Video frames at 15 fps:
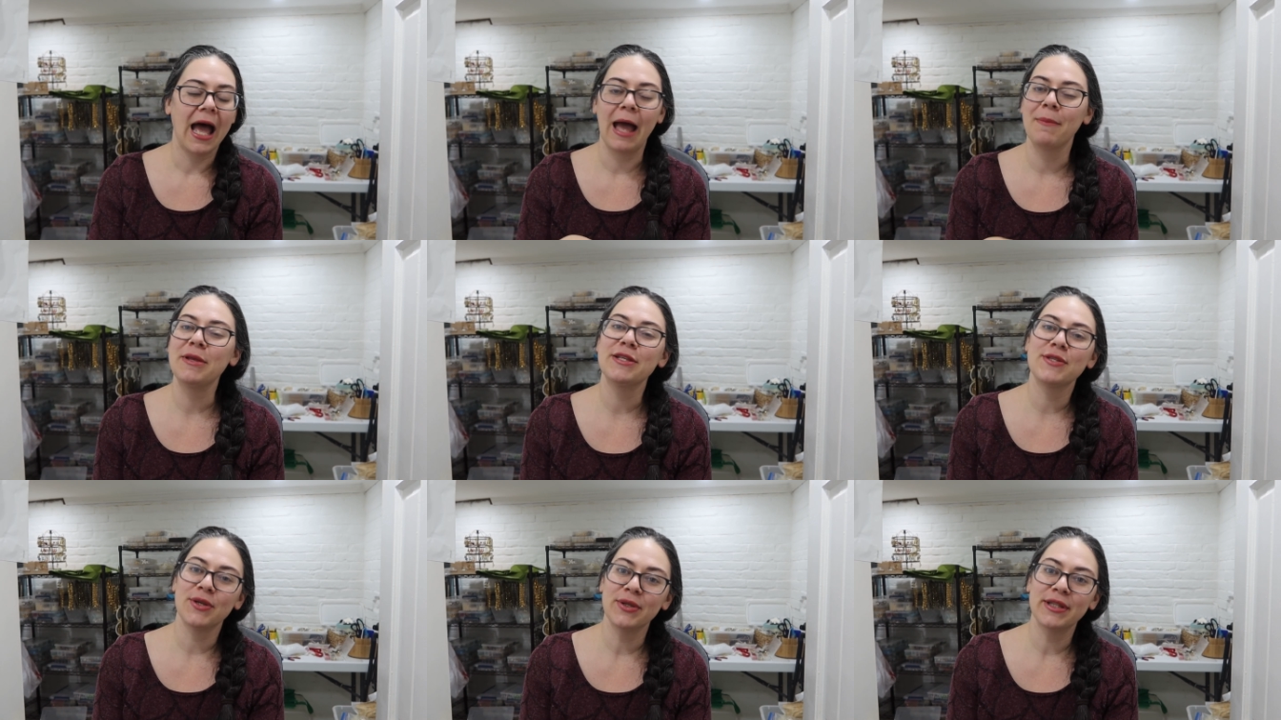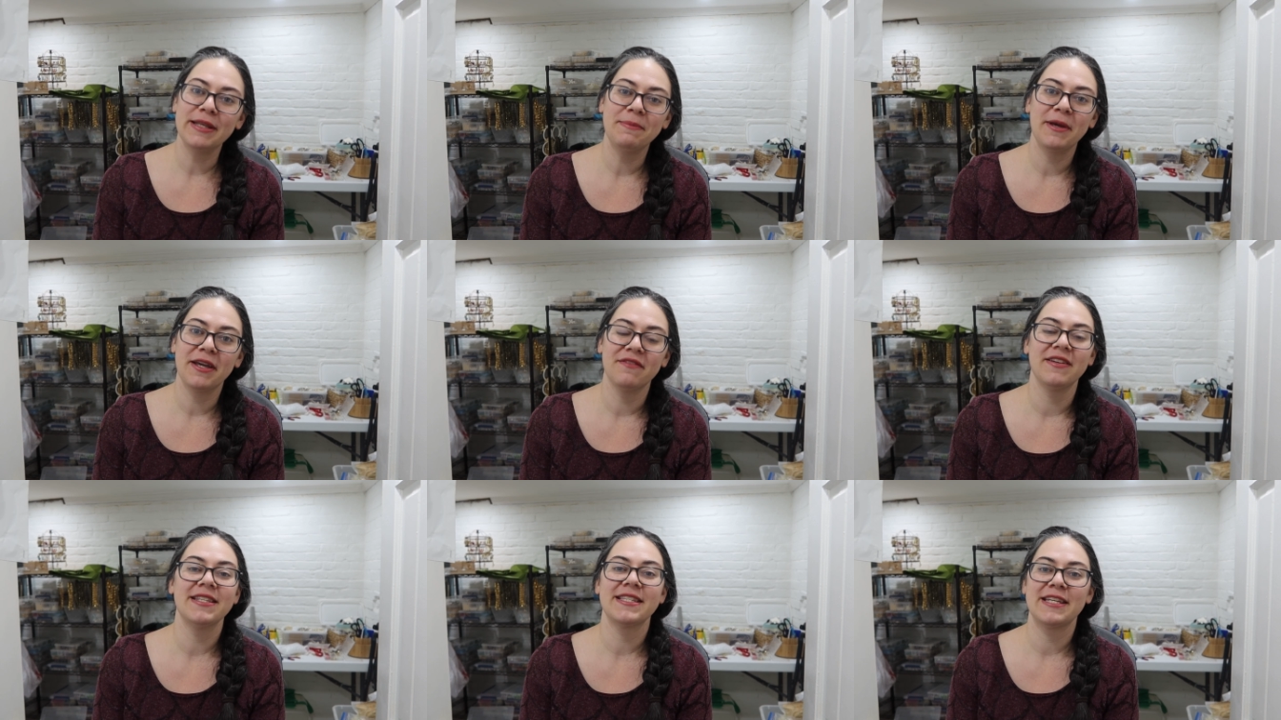I mean, certainly big
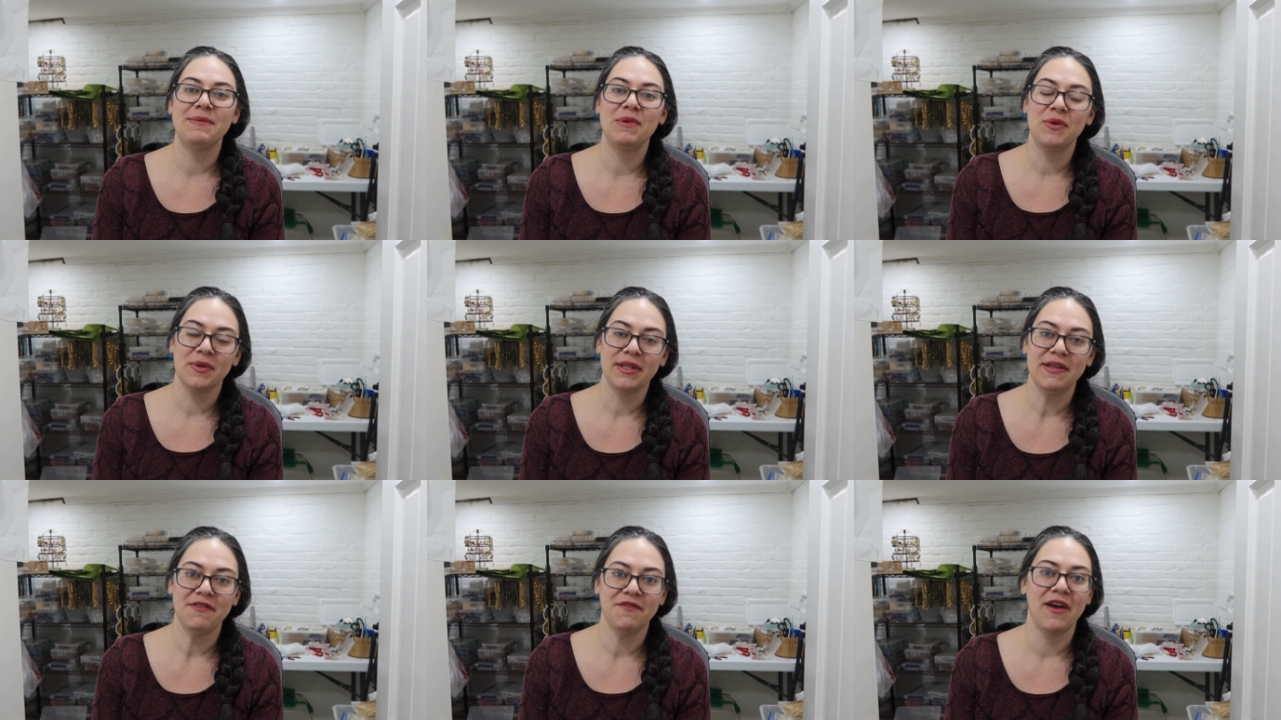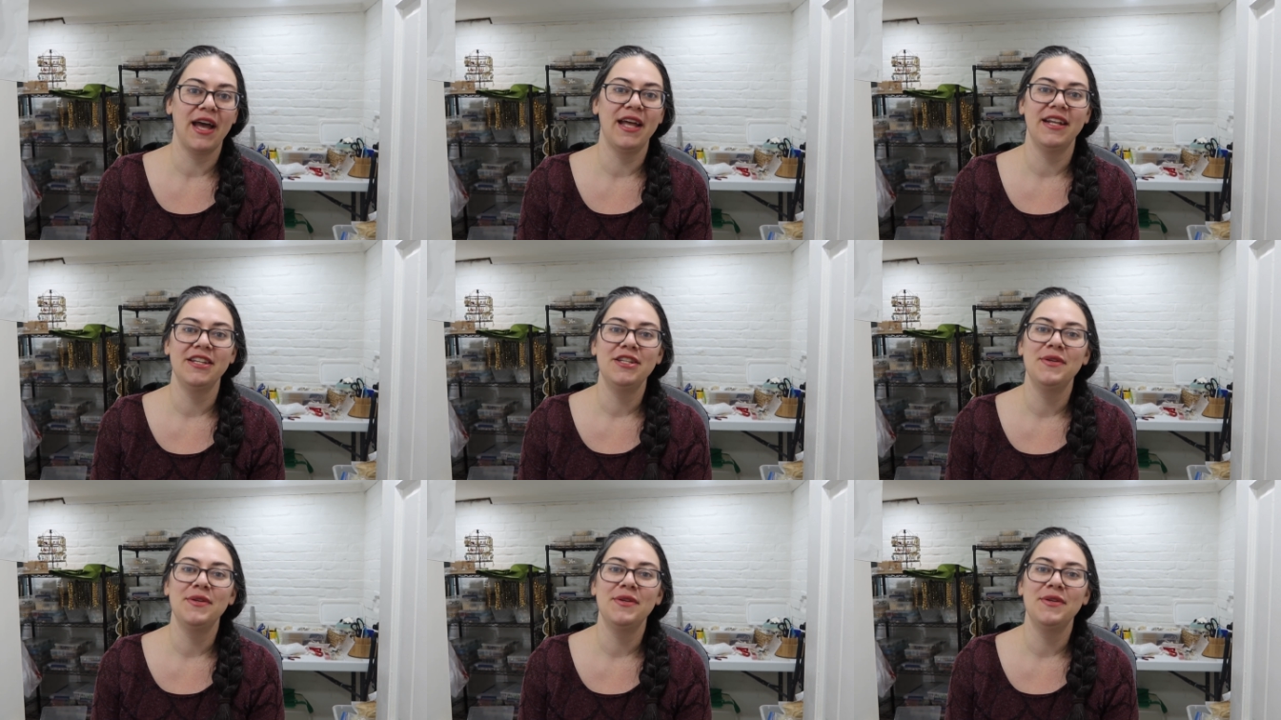events can be really fun.